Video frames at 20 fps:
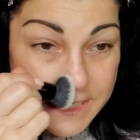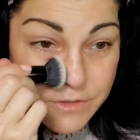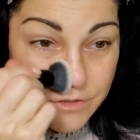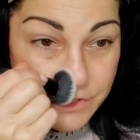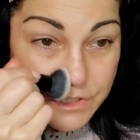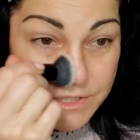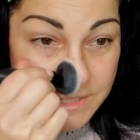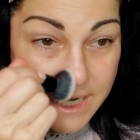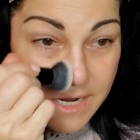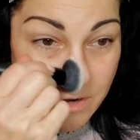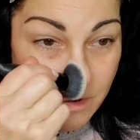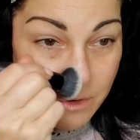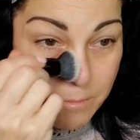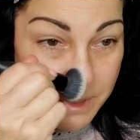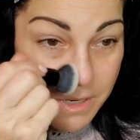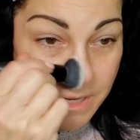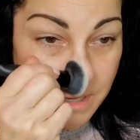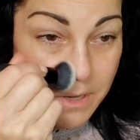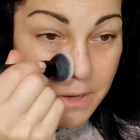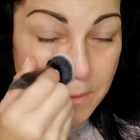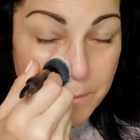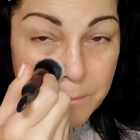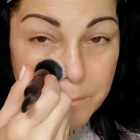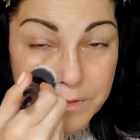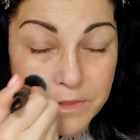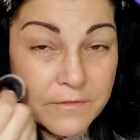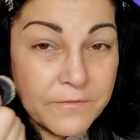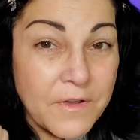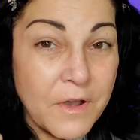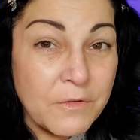just to help
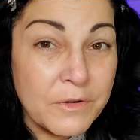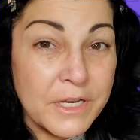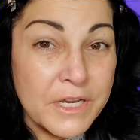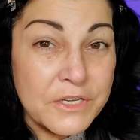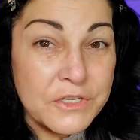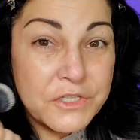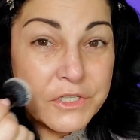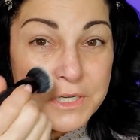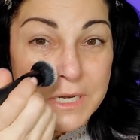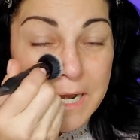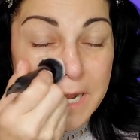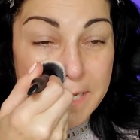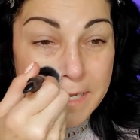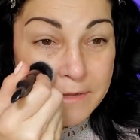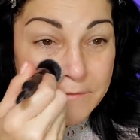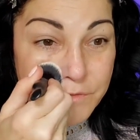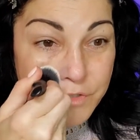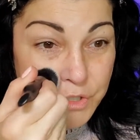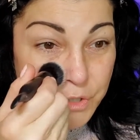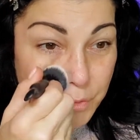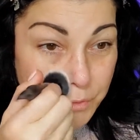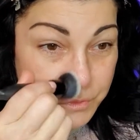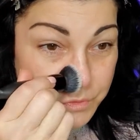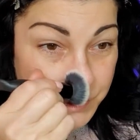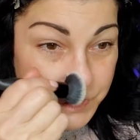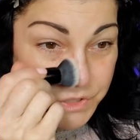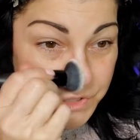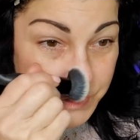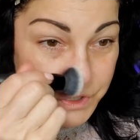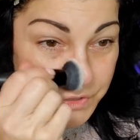with the foundation I have chose
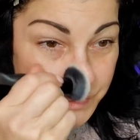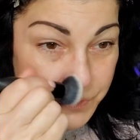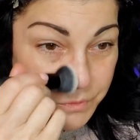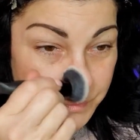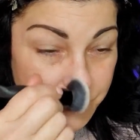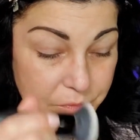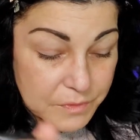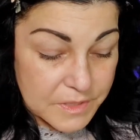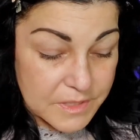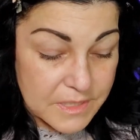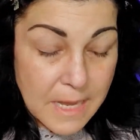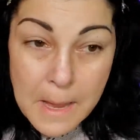to use.